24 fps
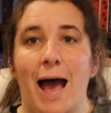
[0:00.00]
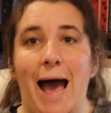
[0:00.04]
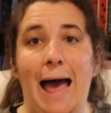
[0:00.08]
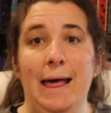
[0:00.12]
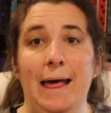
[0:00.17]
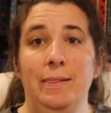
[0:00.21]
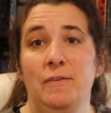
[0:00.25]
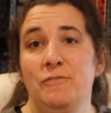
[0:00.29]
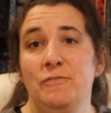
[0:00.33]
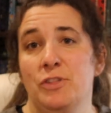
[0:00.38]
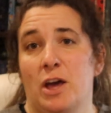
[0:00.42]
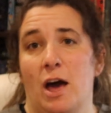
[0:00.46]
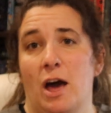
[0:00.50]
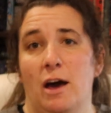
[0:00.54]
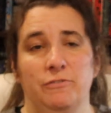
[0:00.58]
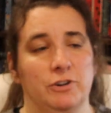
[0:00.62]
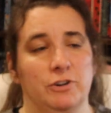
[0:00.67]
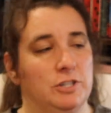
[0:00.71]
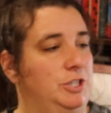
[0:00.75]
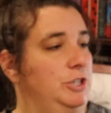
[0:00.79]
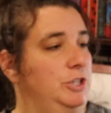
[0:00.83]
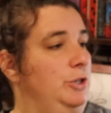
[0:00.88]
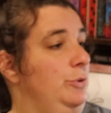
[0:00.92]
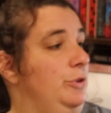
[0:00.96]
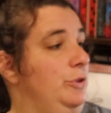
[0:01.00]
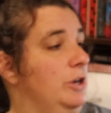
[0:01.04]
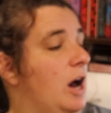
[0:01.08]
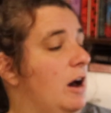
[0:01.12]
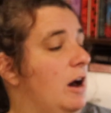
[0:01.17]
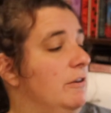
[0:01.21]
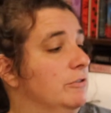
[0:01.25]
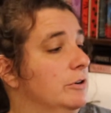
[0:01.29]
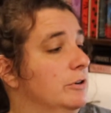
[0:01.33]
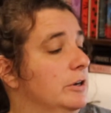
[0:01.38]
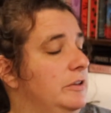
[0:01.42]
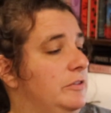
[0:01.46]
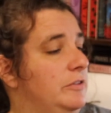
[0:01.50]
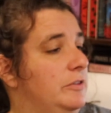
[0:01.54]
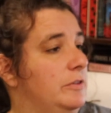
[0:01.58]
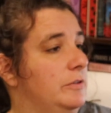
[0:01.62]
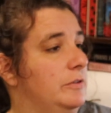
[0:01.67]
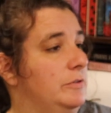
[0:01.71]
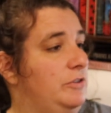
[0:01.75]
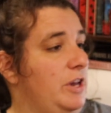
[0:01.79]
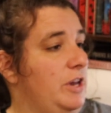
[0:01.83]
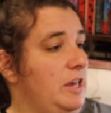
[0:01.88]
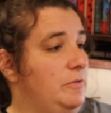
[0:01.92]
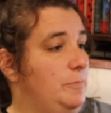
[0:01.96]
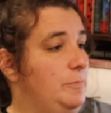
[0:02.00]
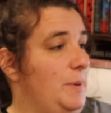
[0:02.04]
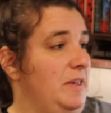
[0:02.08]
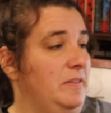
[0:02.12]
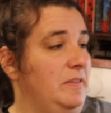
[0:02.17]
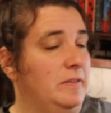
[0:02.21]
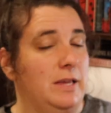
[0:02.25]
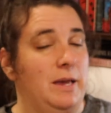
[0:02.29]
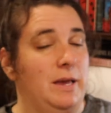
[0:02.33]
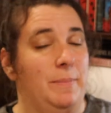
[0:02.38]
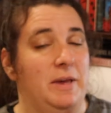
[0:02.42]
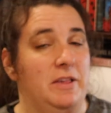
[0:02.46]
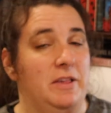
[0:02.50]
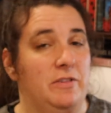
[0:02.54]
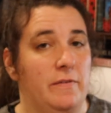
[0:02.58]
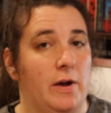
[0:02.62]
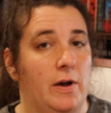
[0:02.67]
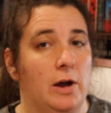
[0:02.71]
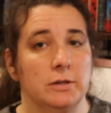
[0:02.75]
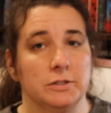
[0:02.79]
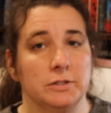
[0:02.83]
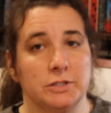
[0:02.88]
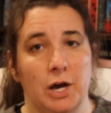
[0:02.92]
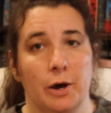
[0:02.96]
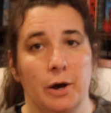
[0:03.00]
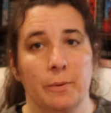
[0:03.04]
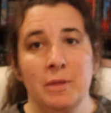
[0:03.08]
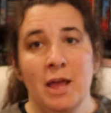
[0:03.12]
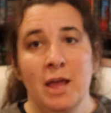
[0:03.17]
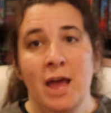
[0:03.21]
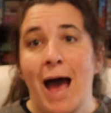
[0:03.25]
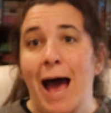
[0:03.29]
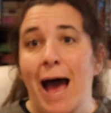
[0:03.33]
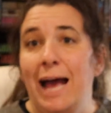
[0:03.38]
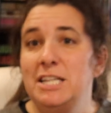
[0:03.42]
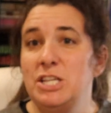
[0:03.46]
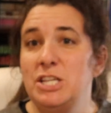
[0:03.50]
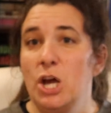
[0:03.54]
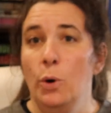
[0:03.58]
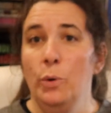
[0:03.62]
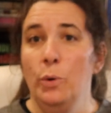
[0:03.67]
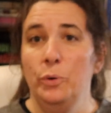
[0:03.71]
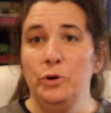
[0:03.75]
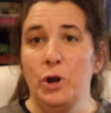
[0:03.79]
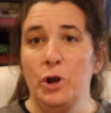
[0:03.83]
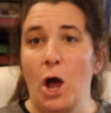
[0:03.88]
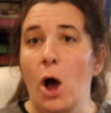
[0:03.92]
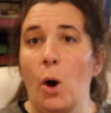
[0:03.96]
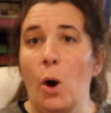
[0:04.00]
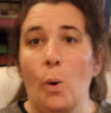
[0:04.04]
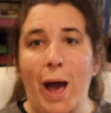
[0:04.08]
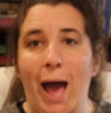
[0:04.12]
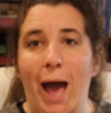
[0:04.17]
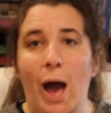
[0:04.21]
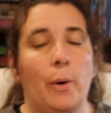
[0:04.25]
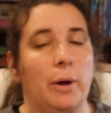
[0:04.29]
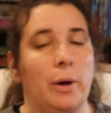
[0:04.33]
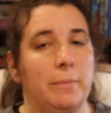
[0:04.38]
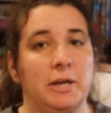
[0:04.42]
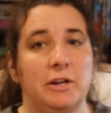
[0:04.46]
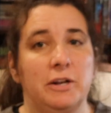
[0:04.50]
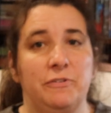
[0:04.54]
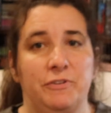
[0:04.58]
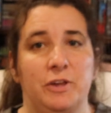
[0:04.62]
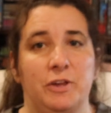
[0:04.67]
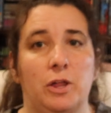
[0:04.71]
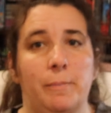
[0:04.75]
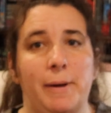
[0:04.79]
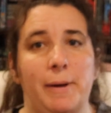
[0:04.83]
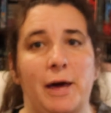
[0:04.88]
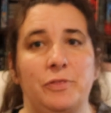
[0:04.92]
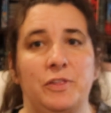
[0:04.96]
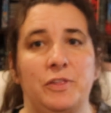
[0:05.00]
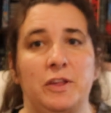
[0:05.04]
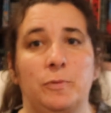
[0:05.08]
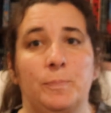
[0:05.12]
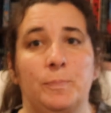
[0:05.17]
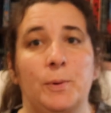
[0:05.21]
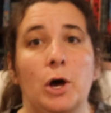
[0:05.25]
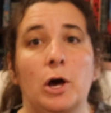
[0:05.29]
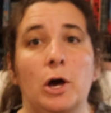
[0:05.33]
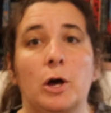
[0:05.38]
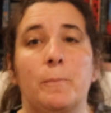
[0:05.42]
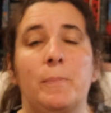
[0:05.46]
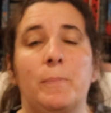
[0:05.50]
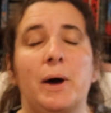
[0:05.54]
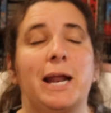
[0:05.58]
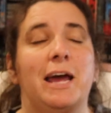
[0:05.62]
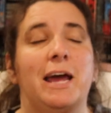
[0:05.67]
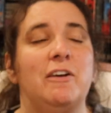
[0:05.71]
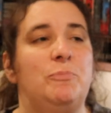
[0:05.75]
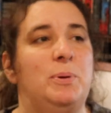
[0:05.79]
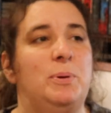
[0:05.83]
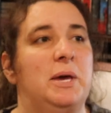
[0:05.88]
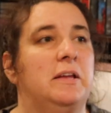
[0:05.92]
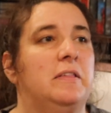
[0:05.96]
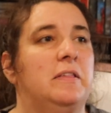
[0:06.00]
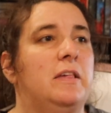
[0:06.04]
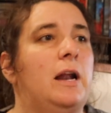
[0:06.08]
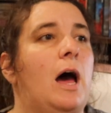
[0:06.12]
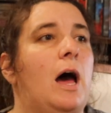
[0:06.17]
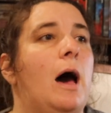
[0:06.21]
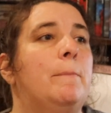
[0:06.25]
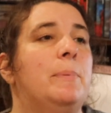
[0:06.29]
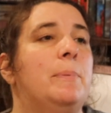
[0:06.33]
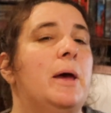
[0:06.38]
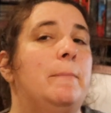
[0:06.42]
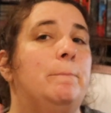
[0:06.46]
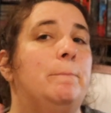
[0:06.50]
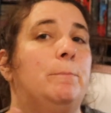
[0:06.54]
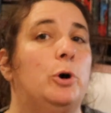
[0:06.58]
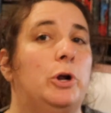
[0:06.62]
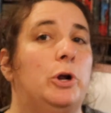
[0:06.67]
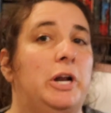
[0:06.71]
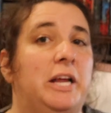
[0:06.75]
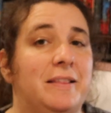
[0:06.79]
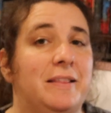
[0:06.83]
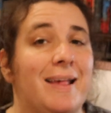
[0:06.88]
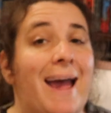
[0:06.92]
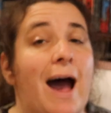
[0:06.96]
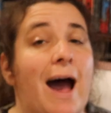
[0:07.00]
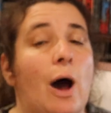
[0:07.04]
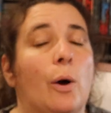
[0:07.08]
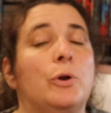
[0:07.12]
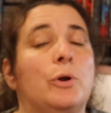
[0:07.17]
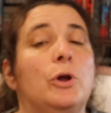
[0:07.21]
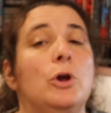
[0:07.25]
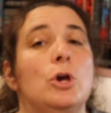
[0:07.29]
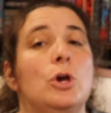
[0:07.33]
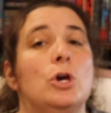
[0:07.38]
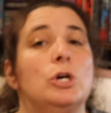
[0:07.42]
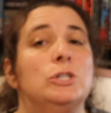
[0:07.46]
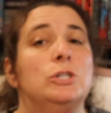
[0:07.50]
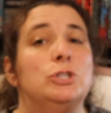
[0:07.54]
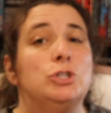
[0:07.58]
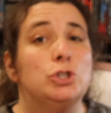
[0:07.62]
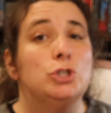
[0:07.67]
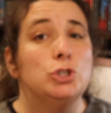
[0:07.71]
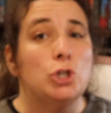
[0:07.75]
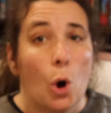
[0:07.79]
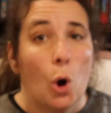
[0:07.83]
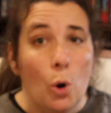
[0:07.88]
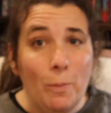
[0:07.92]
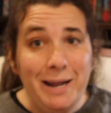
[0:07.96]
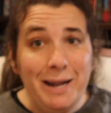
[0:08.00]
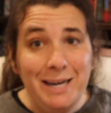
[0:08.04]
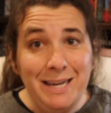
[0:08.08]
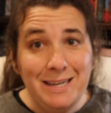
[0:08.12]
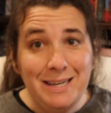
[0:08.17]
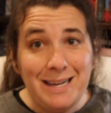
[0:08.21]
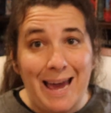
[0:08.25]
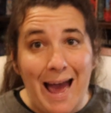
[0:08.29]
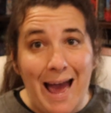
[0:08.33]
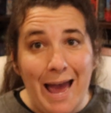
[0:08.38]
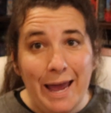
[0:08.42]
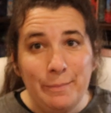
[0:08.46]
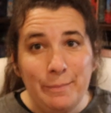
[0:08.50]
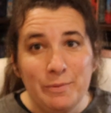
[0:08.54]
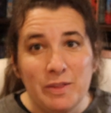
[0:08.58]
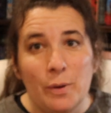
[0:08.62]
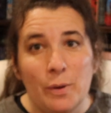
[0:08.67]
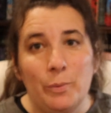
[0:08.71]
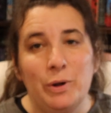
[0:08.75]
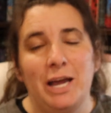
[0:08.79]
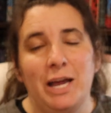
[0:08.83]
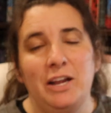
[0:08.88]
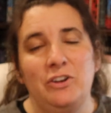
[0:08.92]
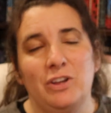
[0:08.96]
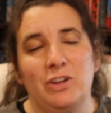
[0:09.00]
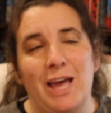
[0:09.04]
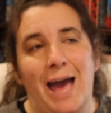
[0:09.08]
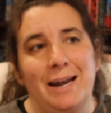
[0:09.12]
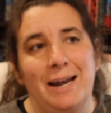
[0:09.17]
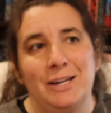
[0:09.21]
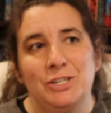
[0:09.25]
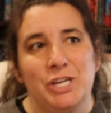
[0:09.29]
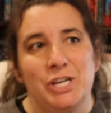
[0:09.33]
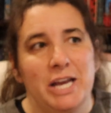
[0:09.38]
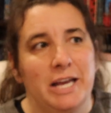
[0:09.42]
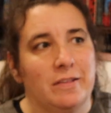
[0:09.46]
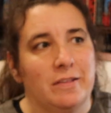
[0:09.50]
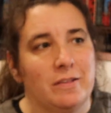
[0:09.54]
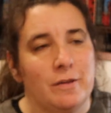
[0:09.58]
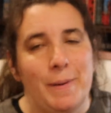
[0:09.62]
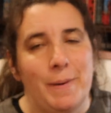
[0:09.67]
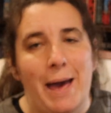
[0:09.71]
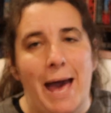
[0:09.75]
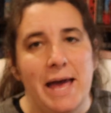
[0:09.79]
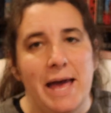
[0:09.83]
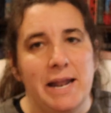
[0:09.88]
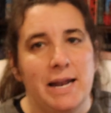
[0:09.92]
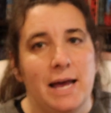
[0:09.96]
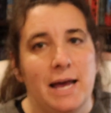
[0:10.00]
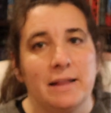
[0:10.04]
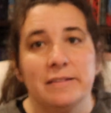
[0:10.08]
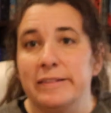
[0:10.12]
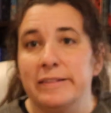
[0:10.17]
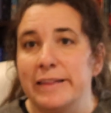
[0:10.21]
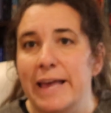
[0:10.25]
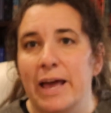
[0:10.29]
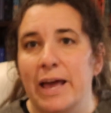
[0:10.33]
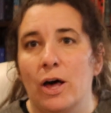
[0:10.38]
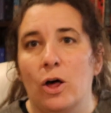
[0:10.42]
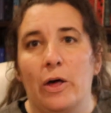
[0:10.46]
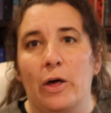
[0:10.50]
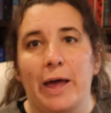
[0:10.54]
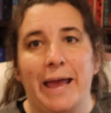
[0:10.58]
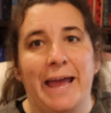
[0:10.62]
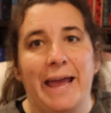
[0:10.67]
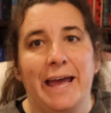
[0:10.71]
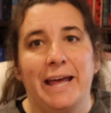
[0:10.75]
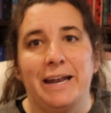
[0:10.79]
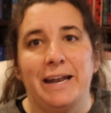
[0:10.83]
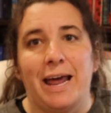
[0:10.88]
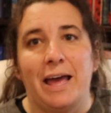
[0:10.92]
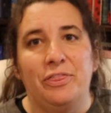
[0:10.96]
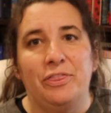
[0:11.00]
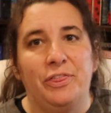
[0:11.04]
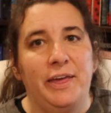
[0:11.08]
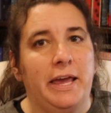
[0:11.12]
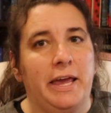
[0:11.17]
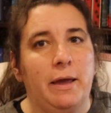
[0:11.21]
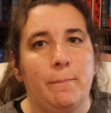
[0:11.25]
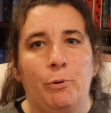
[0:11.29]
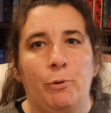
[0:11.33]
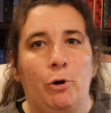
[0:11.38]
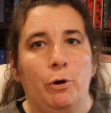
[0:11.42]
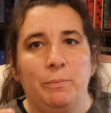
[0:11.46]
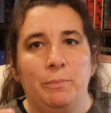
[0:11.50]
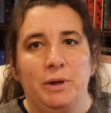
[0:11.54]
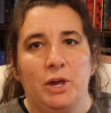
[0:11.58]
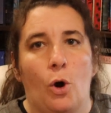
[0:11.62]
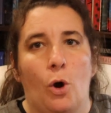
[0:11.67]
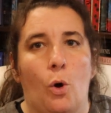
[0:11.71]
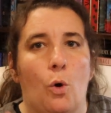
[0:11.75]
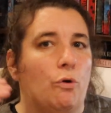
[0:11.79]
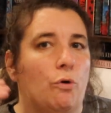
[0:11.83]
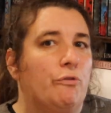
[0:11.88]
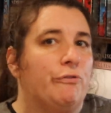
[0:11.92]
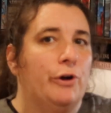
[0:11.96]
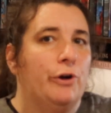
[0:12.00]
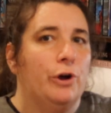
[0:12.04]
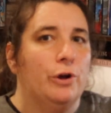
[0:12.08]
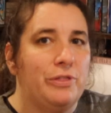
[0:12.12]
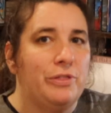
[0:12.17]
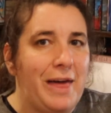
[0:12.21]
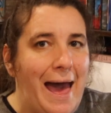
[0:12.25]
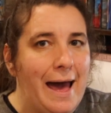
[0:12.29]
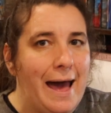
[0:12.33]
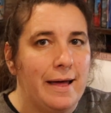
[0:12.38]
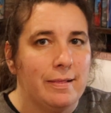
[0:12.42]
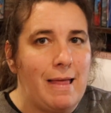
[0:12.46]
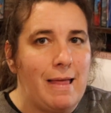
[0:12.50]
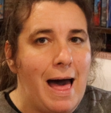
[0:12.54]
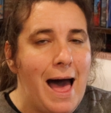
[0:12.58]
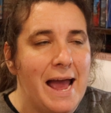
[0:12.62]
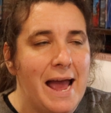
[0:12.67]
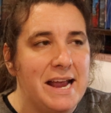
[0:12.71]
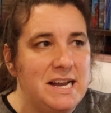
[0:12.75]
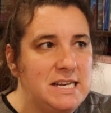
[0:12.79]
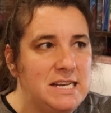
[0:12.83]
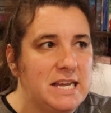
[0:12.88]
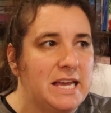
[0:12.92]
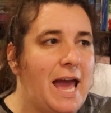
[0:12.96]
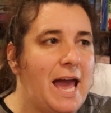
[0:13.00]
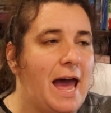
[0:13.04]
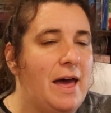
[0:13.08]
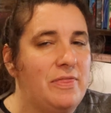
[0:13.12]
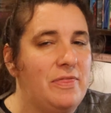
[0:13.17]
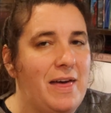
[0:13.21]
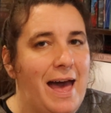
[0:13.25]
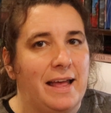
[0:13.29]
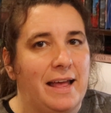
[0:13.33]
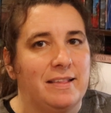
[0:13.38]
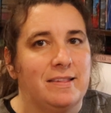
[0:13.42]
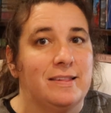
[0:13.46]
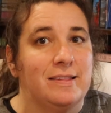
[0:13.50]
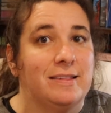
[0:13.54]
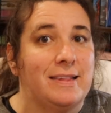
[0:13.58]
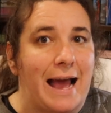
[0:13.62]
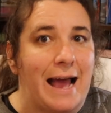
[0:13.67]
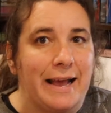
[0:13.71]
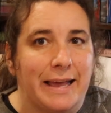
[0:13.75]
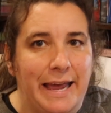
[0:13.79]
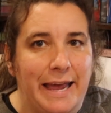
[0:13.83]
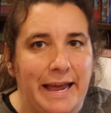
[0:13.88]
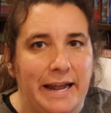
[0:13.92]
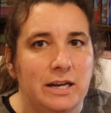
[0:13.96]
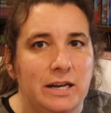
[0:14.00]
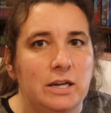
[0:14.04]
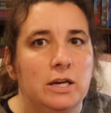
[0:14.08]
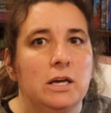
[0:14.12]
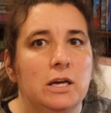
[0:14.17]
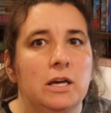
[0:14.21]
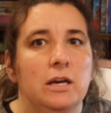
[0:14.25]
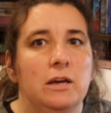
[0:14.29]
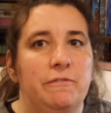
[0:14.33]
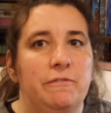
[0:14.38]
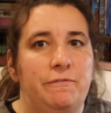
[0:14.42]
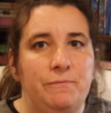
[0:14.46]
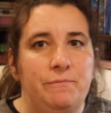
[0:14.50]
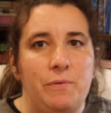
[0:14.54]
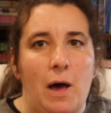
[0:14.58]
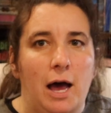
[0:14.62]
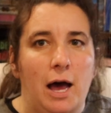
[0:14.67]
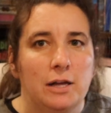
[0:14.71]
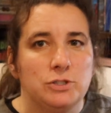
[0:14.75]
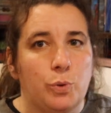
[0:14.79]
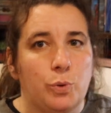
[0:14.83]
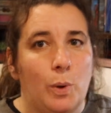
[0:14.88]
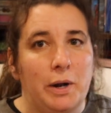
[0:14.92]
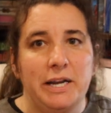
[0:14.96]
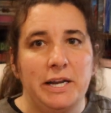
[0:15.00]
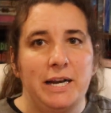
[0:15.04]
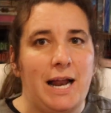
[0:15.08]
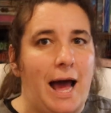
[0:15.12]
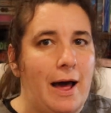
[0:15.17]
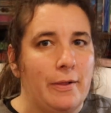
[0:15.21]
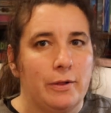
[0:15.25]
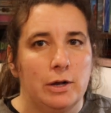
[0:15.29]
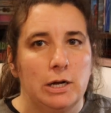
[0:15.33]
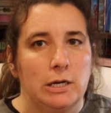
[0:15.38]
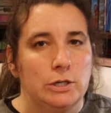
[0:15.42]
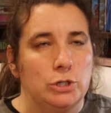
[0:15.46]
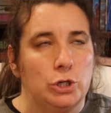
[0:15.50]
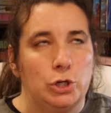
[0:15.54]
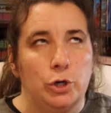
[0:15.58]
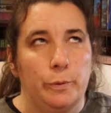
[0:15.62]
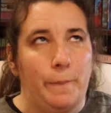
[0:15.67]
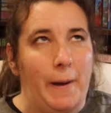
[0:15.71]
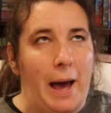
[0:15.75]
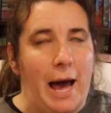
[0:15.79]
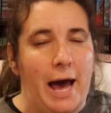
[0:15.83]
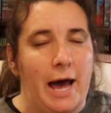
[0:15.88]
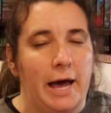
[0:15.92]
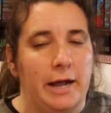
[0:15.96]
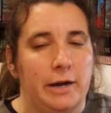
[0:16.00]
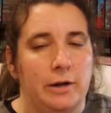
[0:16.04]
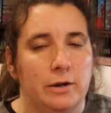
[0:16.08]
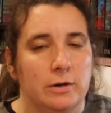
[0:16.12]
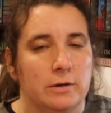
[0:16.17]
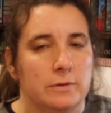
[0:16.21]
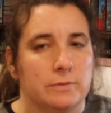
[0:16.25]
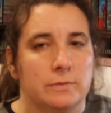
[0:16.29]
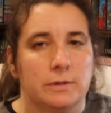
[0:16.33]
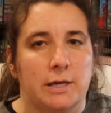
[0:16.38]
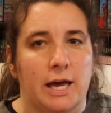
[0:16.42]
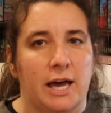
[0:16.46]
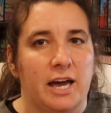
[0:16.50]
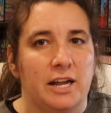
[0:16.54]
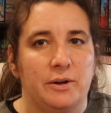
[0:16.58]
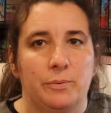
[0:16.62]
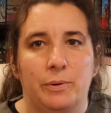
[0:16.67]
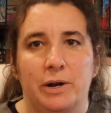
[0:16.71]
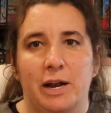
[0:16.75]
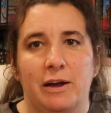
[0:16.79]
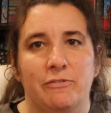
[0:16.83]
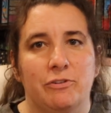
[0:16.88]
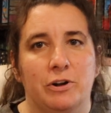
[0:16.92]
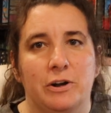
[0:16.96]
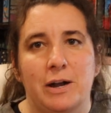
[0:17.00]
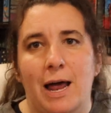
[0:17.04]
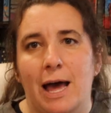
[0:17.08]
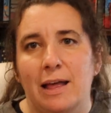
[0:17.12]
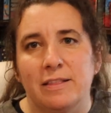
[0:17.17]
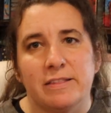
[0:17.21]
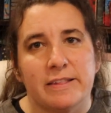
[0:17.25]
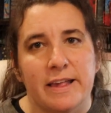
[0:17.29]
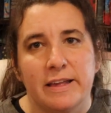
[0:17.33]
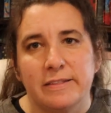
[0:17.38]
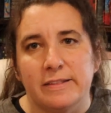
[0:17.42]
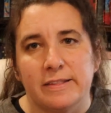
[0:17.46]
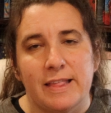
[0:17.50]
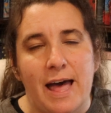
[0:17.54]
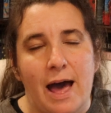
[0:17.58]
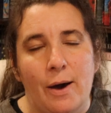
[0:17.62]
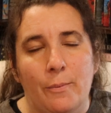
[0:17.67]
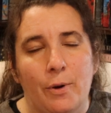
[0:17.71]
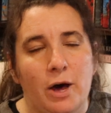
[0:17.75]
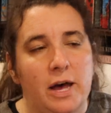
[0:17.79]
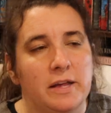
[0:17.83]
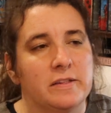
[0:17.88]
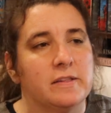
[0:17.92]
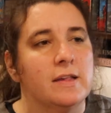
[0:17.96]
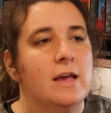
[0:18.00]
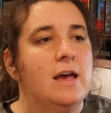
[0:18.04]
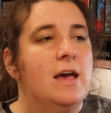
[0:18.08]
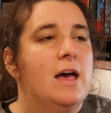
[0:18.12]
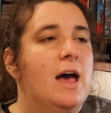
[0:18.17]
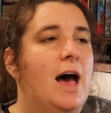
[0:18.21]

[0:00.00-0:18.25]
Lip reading: I love the cover too. The cover is just basically a piece of art. So I don't know how I'm going to feel about this book, but I've picked it up and put it down so many times that when I got a chance to buy it on sale, and I think it put me over that line to get that second $20 coupon or God, whatever nonsense that was.